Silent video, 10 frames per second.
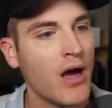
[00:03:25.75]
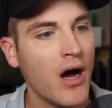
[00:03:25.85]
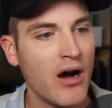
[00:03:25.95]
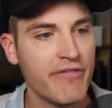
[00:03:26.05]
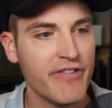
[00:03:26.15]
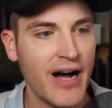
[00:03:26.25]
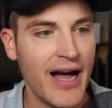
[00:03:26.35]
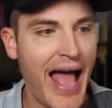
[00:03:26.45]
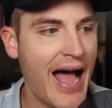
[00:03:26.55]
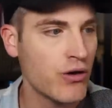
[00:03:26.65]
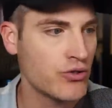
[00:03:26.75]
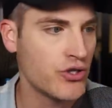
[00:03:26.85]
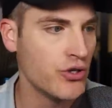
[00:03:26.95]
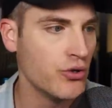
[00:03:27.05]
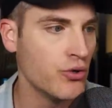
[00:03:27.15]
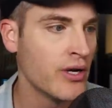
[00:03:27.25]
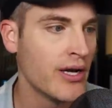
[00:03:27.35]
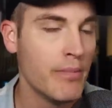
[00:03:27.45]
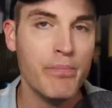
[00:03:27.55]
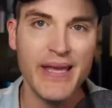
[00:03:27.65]
of uh, how to
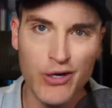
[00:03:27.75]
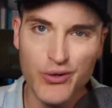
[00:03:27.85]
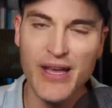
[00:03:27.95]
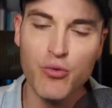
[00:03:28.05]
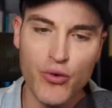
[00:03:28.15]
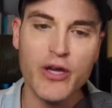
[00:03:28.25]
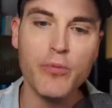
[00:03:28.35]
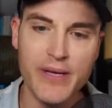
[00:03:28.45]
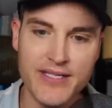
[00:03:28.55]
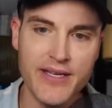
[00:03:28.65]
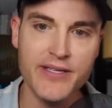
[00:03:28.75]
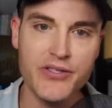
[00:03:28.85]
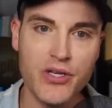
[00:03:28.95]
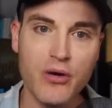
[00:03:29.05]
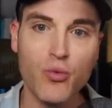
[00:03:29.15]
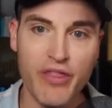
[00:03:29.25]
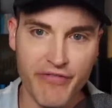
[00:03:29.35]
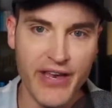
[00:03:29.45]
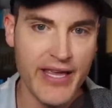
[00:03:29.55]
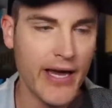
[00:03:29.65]
build a real business with
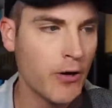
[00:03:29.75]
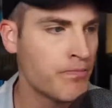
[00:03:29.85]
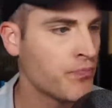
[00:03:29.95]
video.